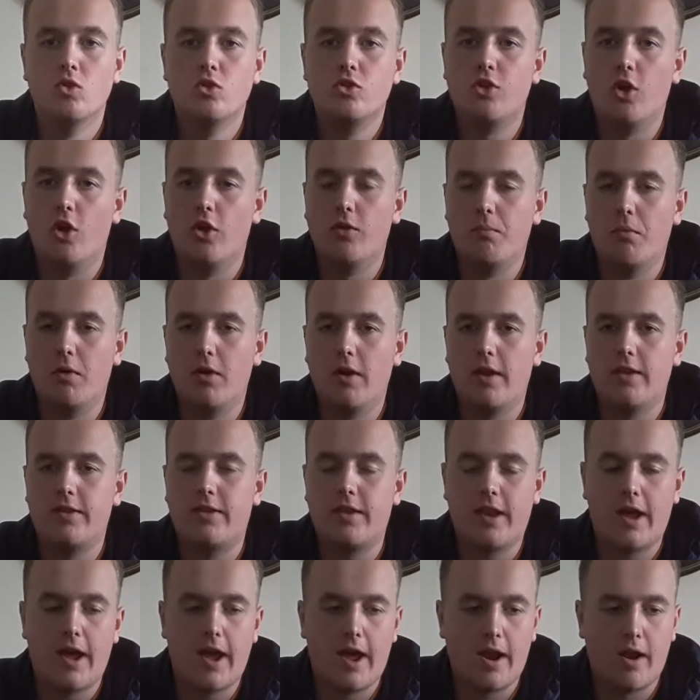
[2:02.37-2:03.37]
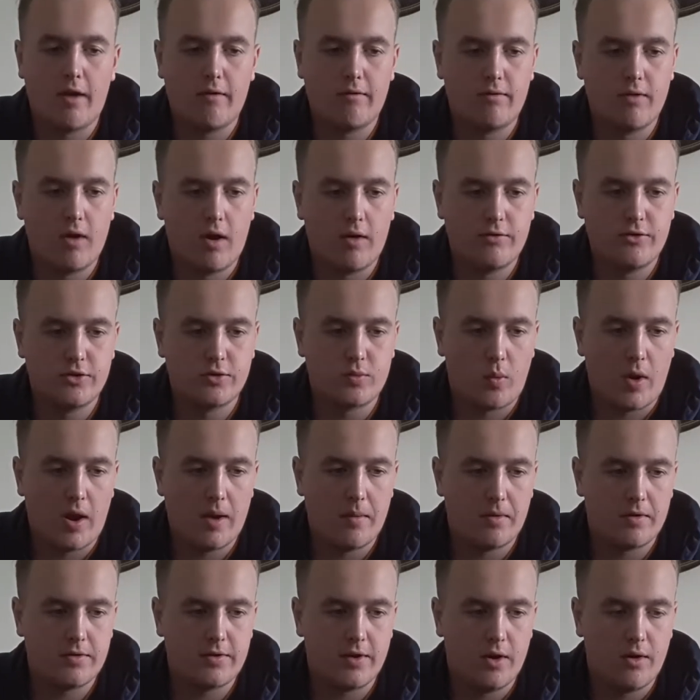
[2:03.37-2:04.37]
So it's Monday today, and I've I've just
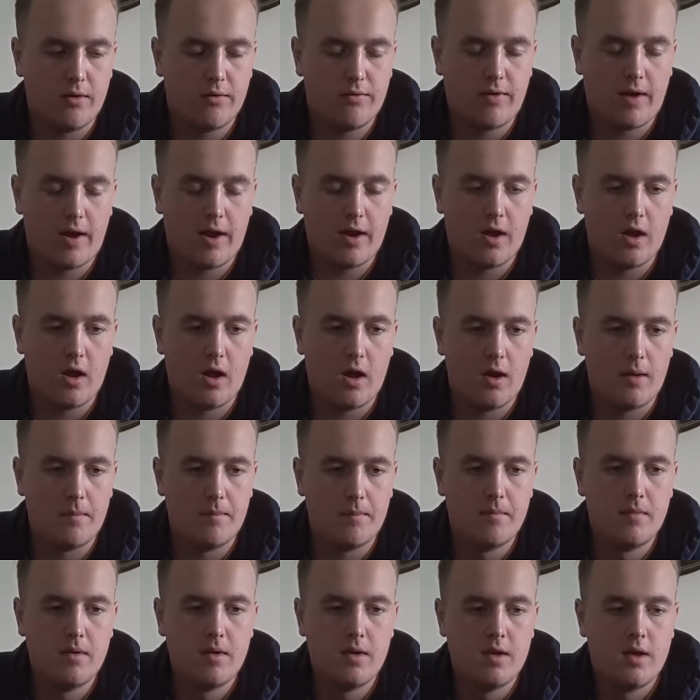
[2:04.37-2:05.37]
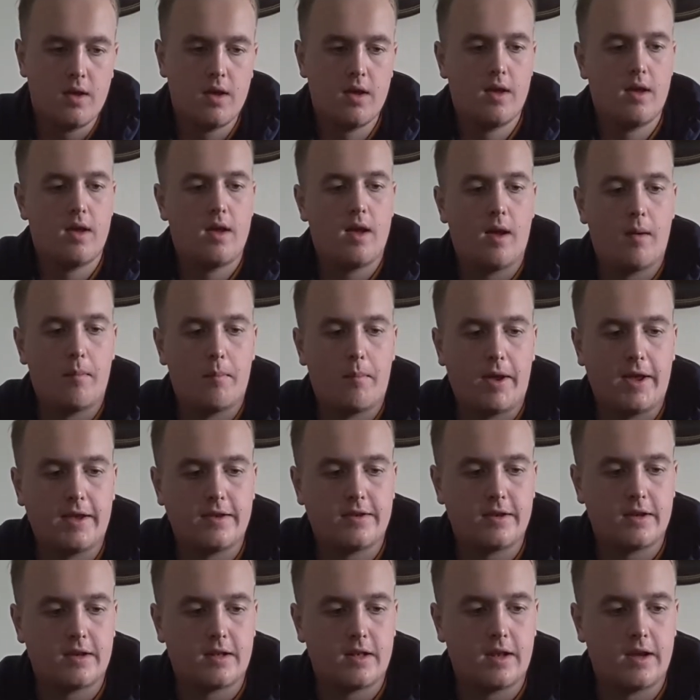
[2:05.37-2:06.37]
weighed myself, and um, and
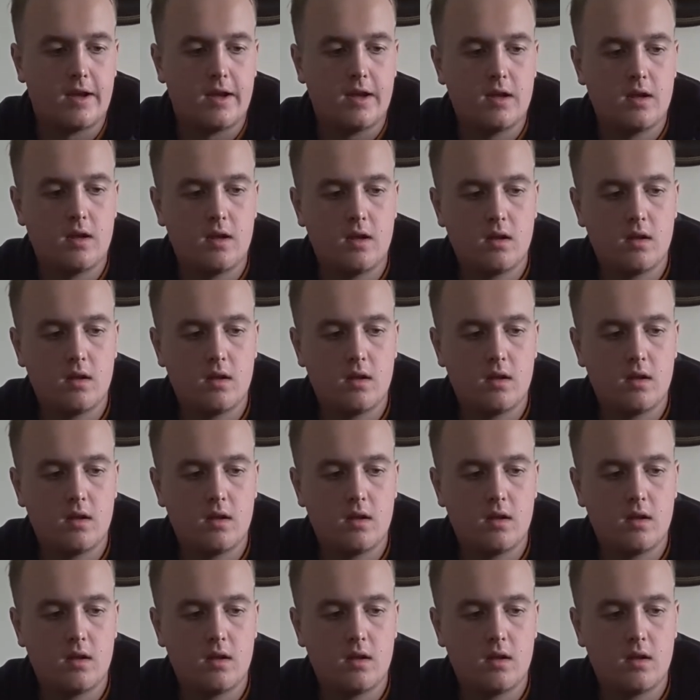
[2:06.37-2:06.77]
basically,